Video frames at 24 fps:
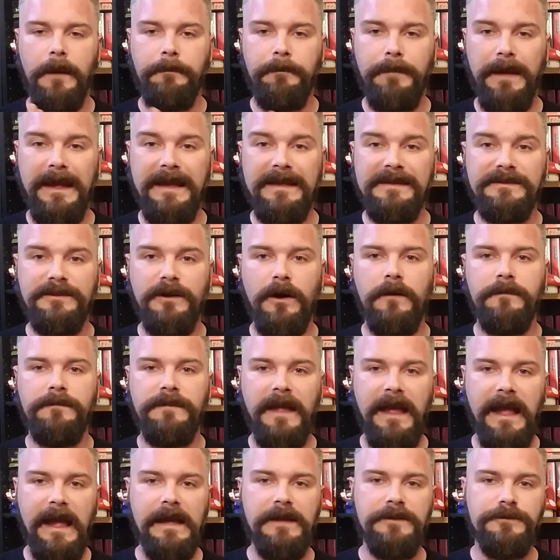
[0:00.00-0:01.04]
based off
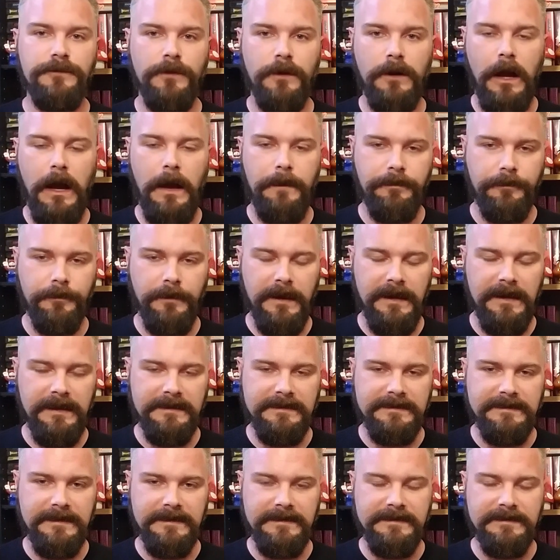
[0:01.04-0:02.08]
the Android operating
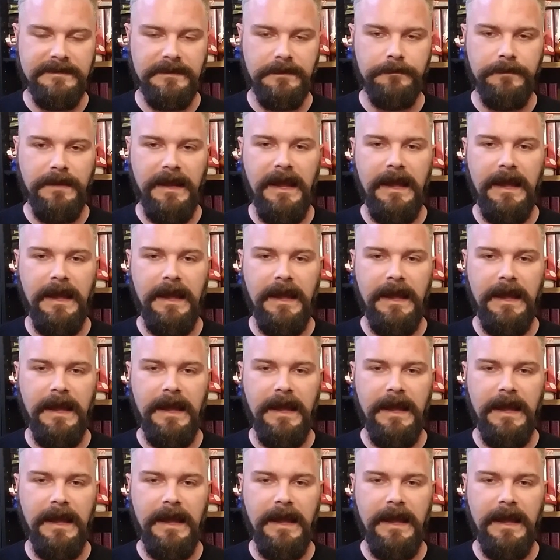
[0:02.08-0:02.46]
system,